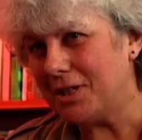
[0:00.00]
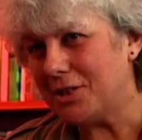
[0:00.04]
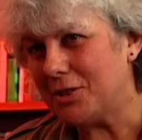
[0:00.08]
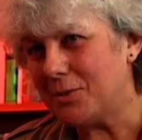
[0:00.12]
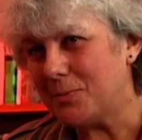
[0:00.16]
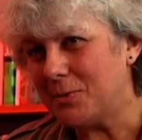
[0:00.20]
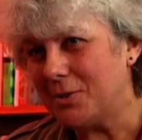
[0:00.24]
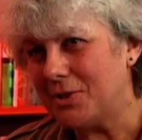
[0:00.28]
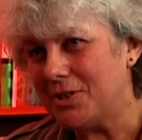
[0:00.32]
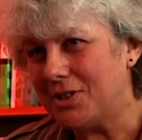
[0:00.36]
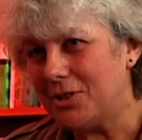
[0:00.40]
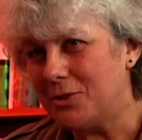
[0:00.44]

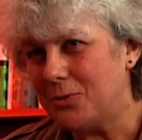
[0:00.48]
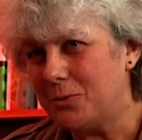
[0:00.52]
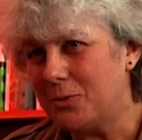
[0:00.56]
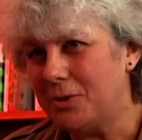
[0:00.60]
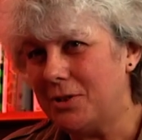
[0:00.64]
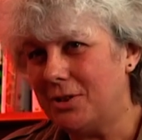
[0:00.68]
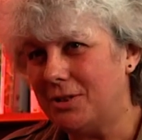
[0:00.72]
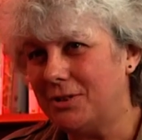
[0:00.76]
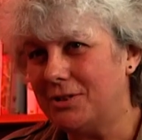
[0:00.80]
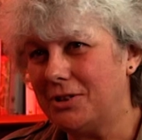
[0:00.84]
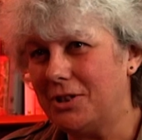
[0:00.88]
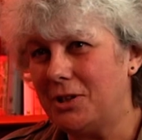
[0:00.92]
husband said, "You
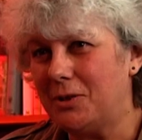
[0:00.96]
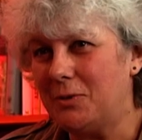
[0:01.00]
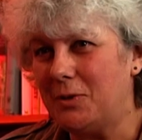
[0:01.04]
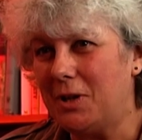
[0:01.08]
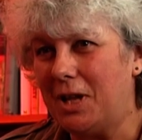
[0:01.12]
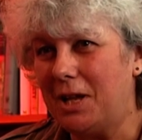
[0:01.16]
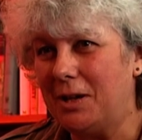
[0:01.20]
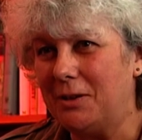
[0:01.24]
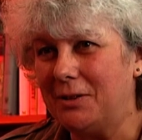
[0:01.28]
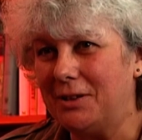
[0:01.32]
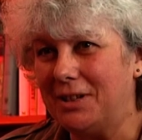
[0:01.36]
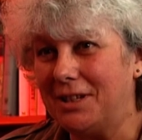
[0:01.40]
can't go
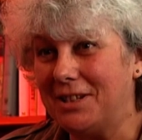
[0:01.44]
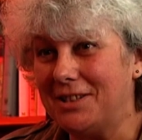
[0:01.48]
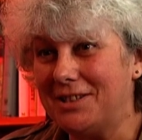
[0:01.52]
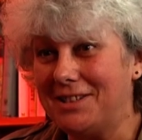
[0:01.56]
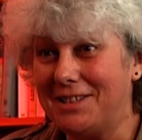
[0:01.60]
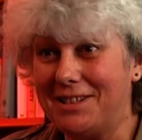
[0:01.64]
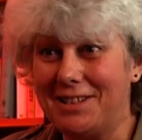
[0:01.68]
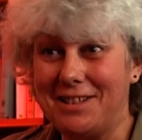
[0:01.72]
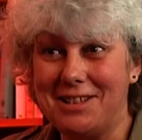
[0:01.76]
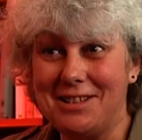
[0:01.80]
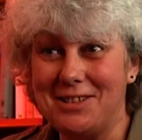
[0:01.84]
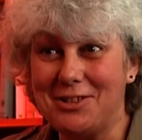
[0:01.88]
now." And I
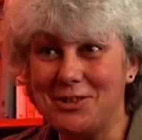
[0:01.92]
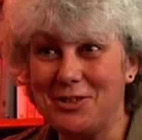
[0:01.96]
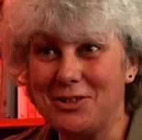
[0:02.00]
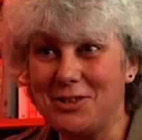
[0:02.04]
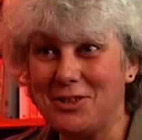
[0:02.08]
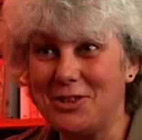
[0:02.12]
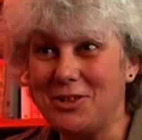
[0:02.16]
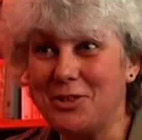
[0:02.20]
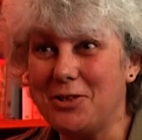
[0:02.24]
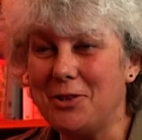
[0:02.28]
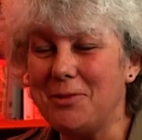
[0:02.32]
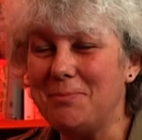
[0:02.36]
said, "Nothing's going
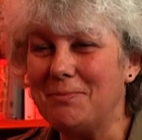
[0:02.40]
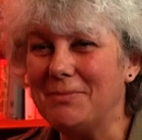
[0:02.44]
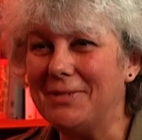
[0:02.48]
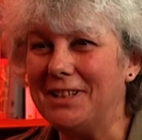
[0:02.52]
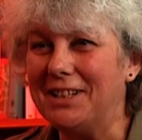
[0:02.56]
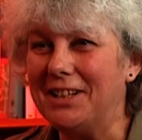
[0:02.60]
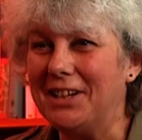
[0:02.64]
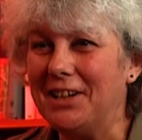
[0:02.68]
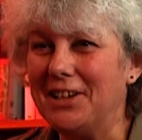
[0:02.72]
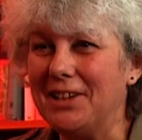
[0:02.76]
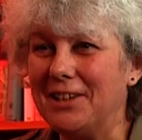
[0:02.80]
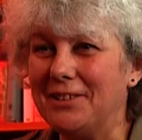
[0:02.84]
to stop me
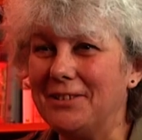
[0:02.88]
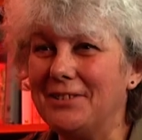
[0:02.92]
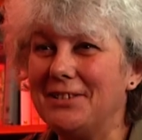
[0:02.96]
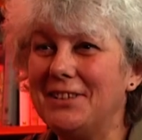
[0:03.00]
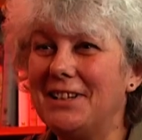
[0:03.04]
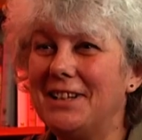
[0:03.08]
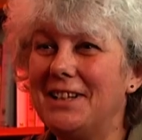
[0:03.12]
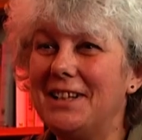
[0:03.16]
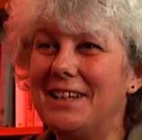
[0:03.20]
now."